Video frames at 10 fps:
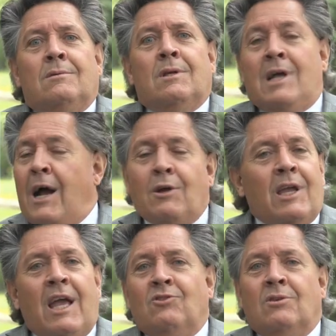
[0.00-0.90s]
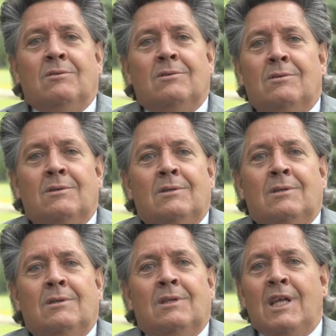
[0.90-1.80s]
the congregation,
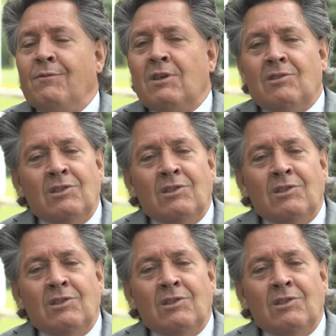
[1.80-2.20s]
to give us